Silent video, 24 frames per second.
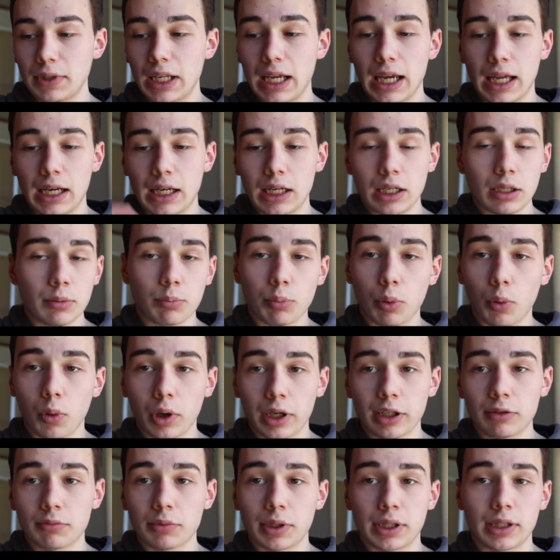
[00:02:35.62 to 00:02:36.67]
at any
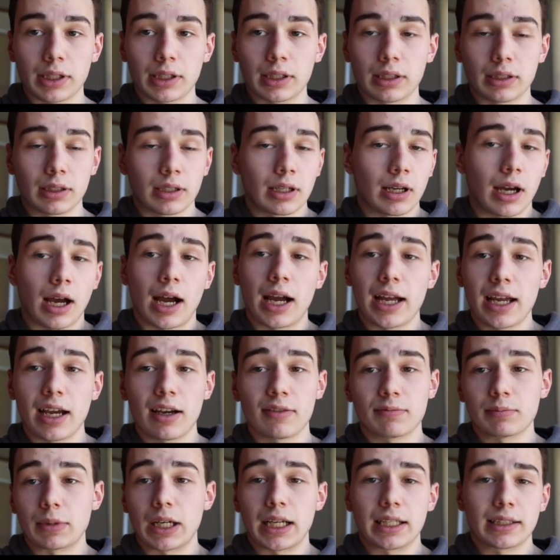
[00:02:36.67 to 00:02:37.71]
point within, I
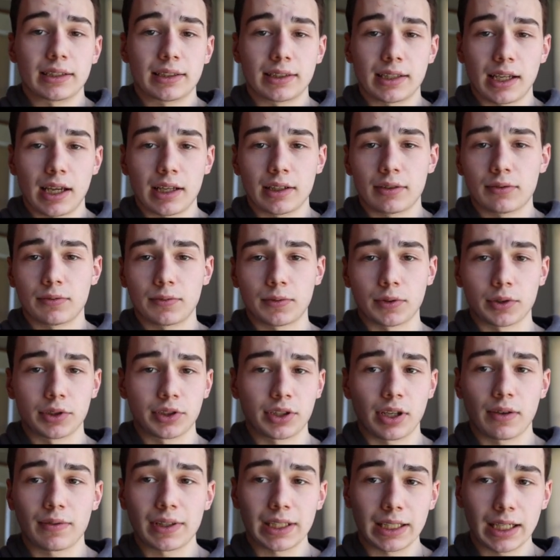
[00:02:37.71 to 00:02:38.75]
have mine set for
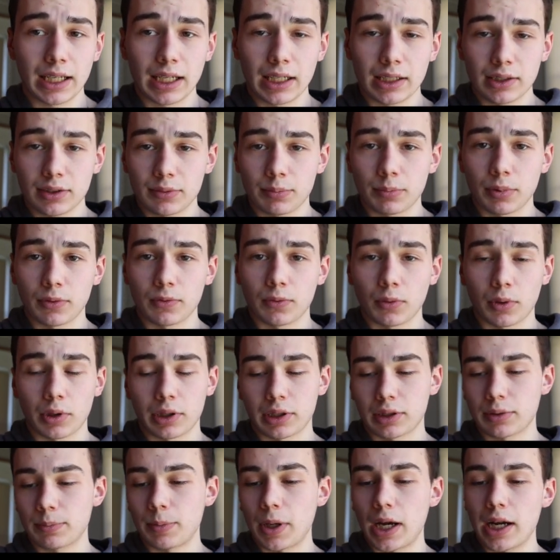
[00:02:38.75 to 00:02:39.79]
7 days before it
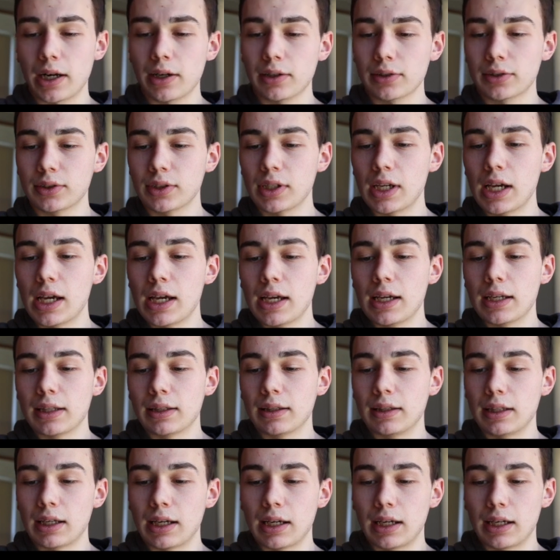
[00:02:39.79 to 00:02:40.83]
expires,
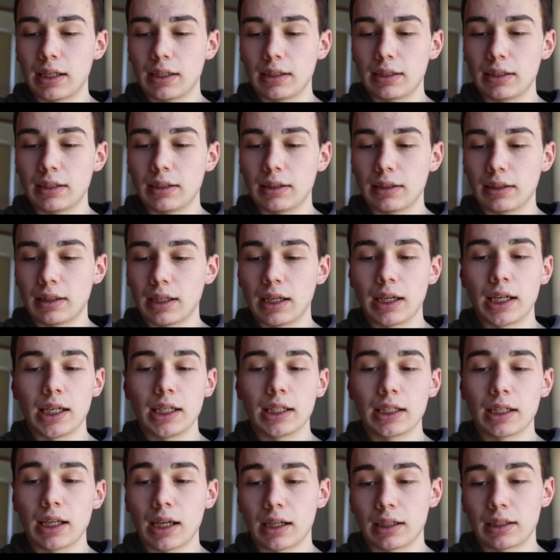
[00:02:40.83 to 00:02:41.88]
then
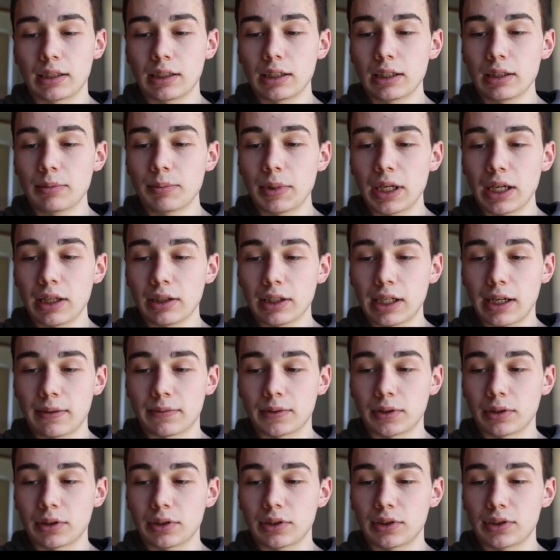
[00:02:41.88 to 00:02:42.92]
they get an email
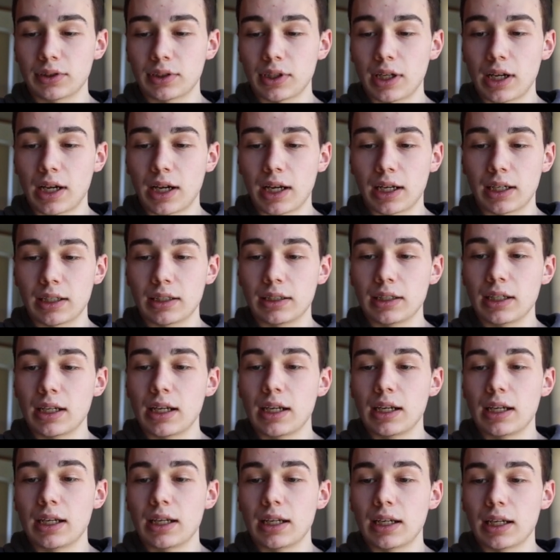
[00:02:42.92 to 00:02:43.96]
after it's signed,
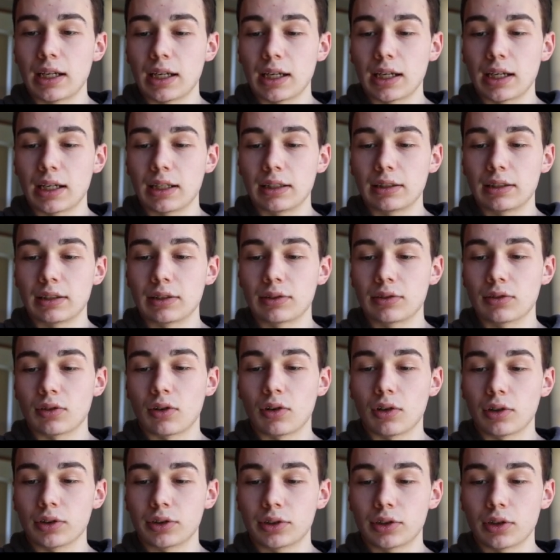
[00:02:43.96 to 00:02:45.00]
and it's
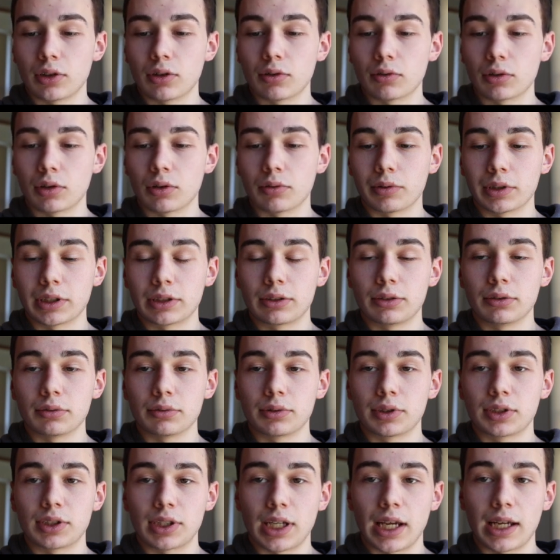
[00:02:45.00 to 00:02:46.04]
also going to
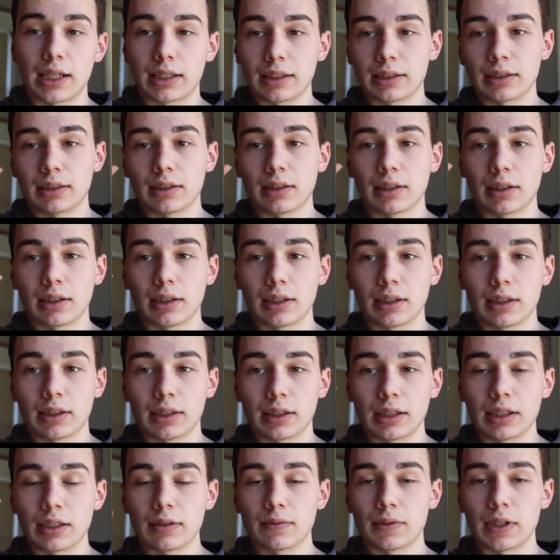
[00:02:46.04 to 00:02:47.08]
set
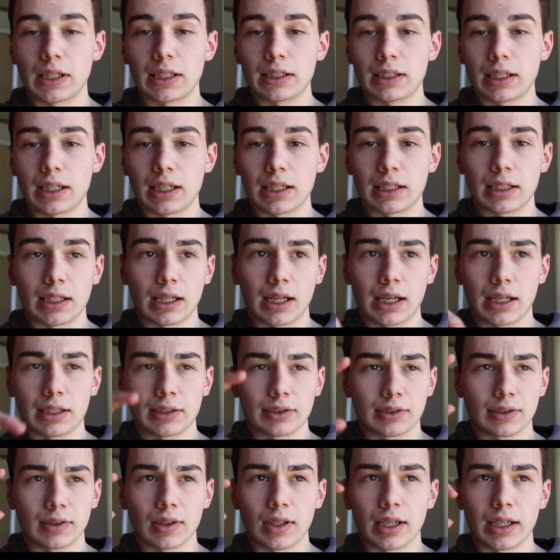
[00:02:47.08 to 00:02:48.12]
the event date
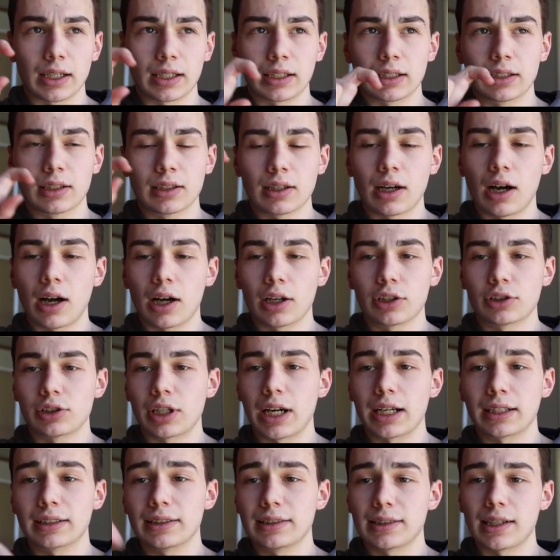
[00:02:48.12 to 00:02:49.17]
as like
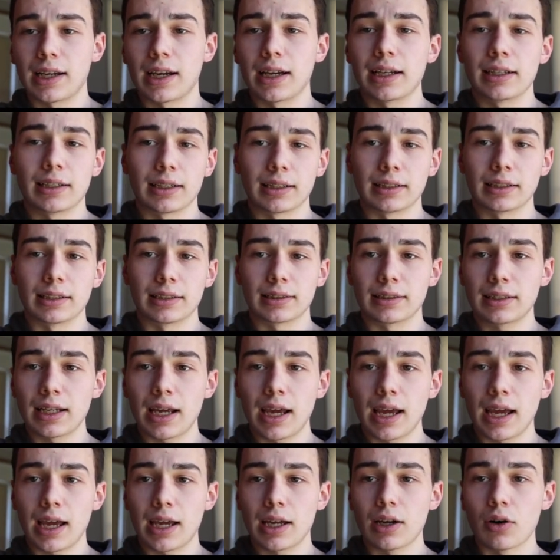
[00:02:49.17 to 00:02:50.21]
contract signed on this
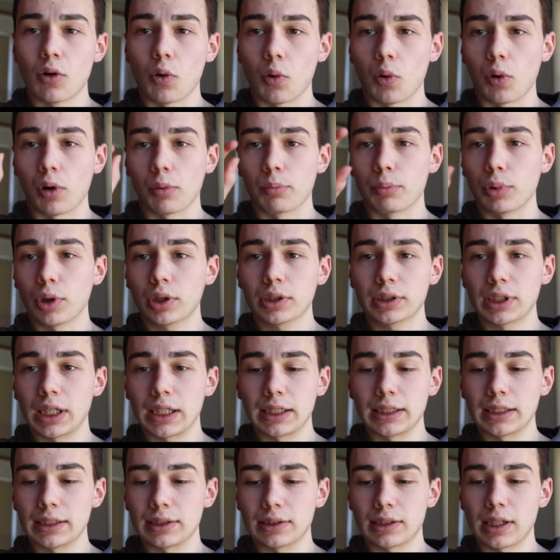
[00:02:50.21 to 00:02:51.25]
day or booked
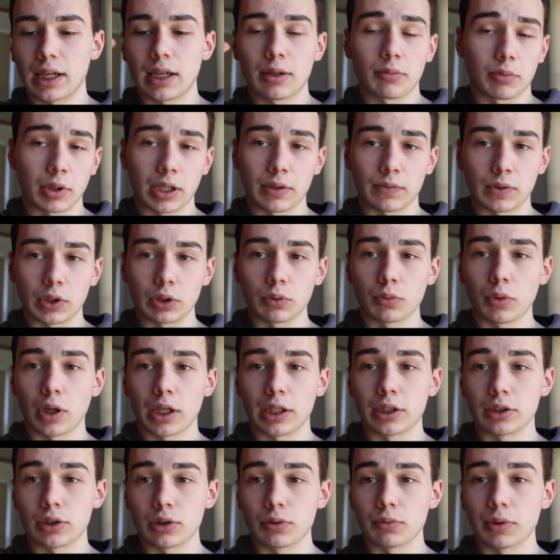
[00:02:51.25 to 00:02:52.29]
on this day. Whatever you want
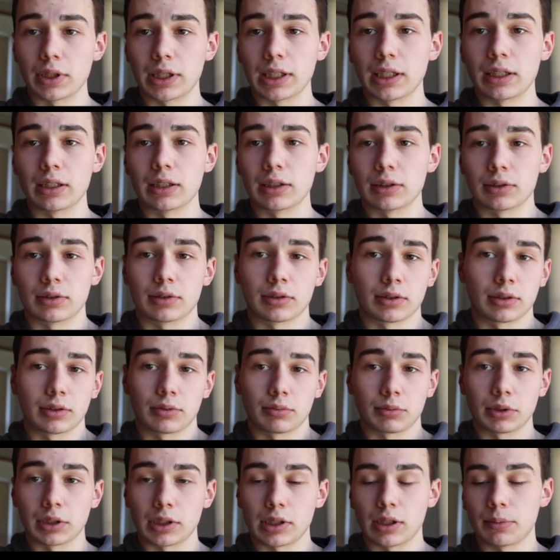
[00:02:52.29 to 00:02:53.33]
to do with it
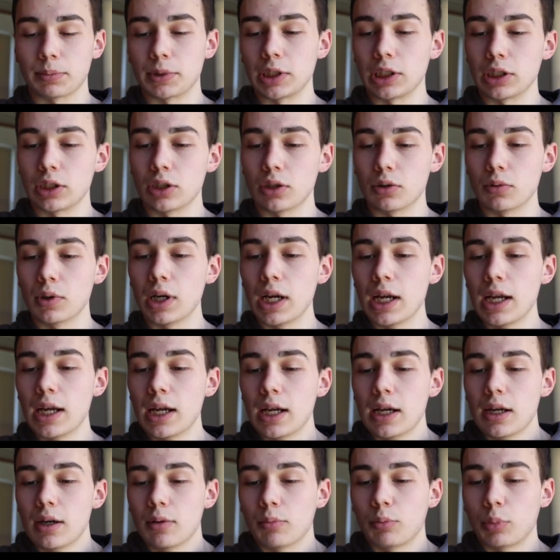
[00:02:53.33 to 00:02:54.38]
is really up to you.
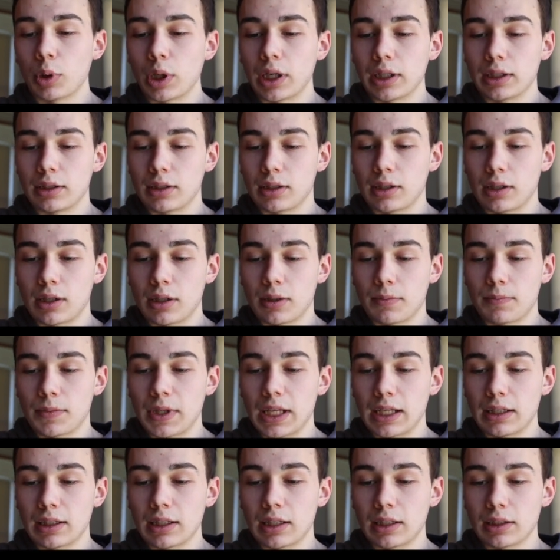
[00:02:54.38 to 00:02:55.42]
But
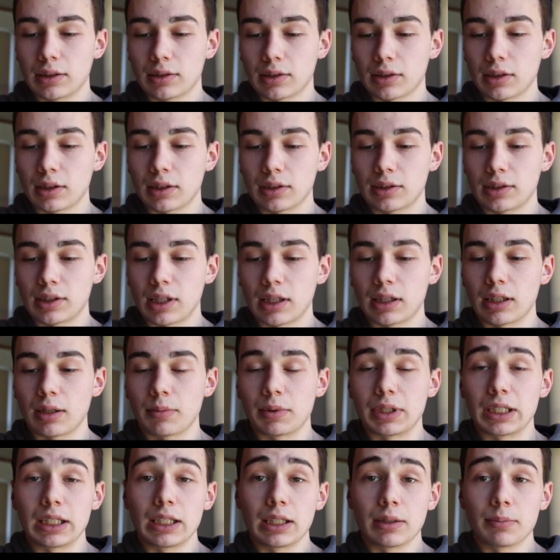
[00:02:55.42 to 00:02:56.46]
and then it's going to send
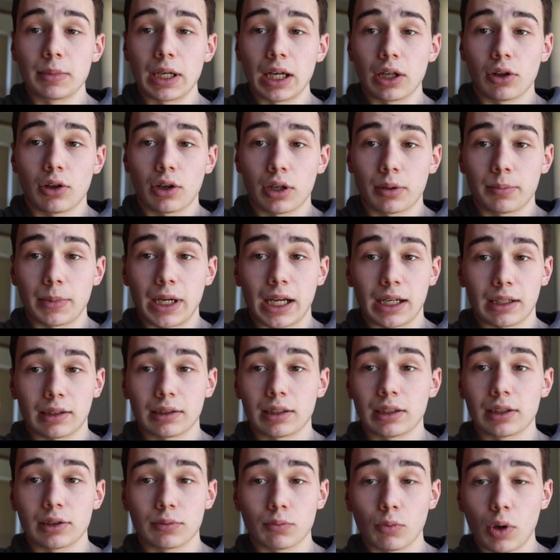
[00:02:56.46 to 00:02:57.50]
them an email
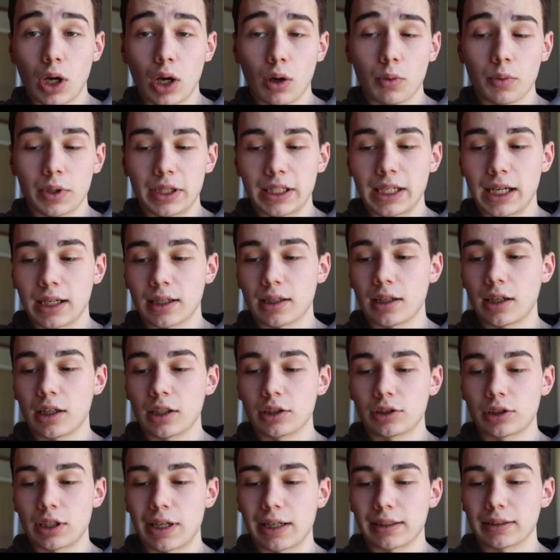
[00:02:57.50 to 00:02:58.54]
automatically as well when that
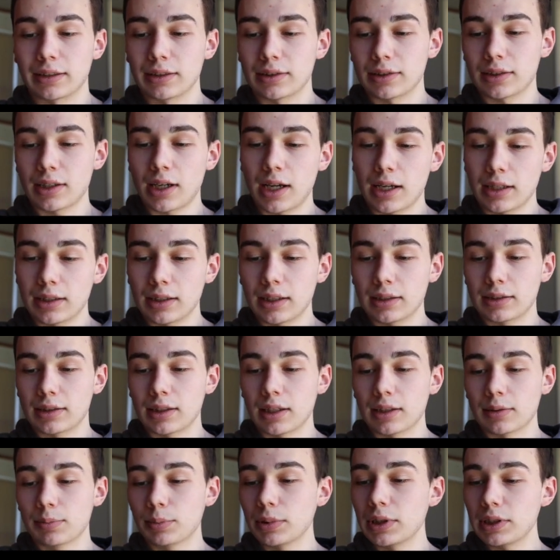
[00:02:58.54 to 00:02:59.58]
contract is signed that
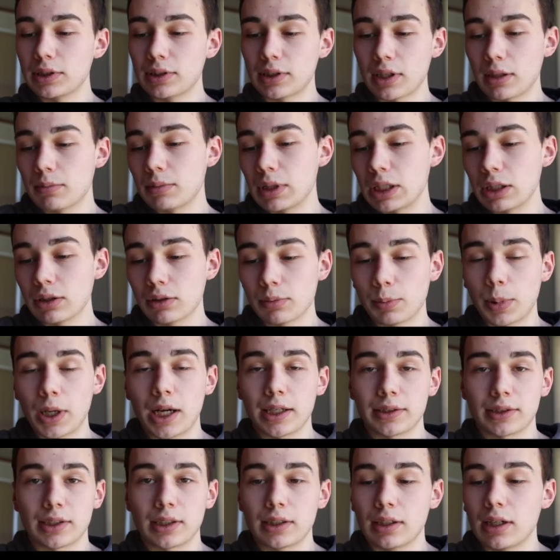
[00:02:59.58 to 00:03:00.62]
says, please send me your
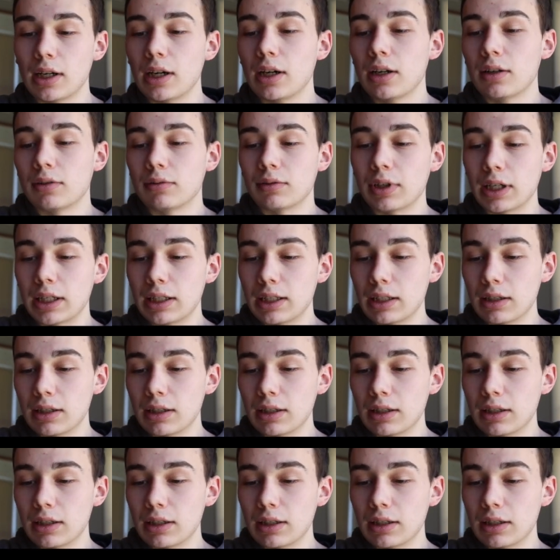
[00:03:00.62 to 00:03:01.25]
deposit right